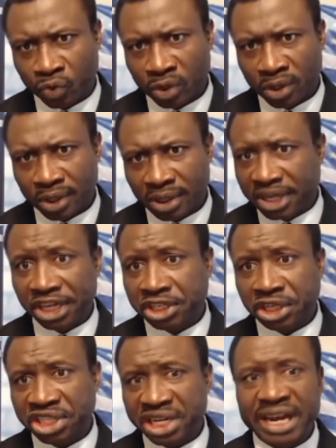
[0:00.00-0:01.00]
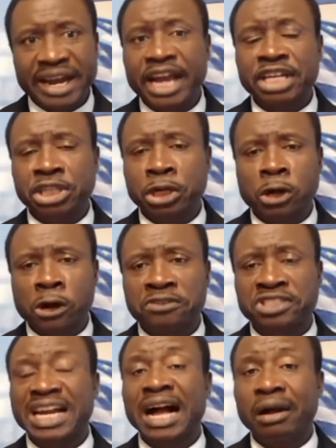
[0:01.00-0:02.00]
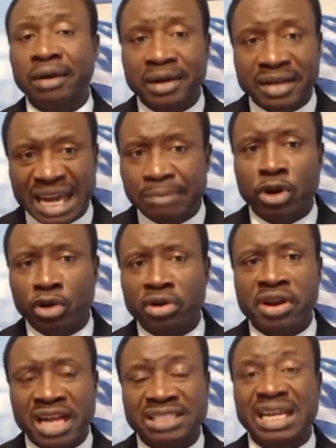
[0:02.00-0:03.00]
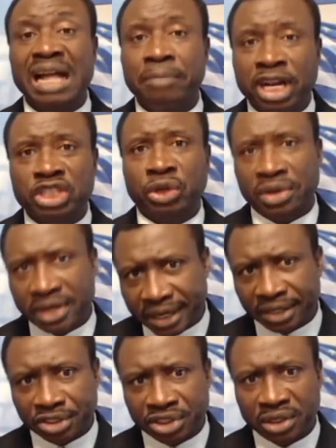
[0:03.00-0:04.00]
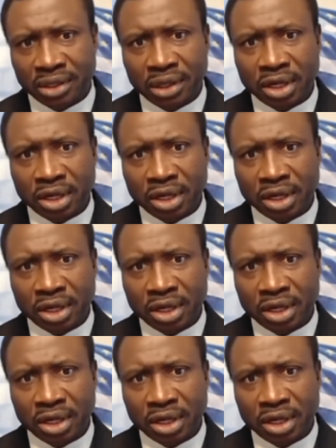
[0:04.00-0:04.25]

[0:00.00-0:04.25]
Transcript: This generation of Southern Cameroonians, Ambazonians,